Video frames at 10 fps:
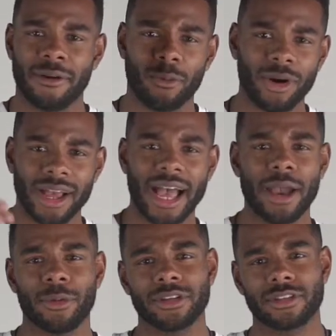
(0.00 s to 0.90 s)
what I
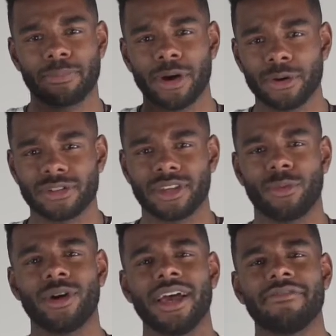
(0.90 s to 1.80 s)
was posting,
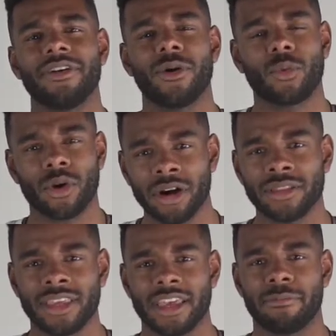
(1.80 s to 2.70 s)
what I felt
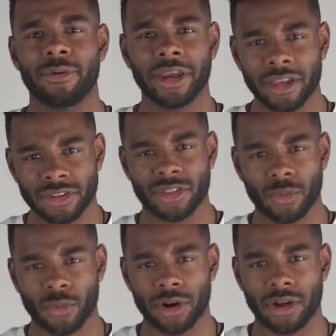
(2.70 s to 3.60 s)
worthy of bringing to the
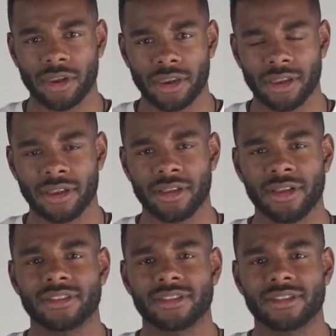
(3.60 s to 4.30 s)
world,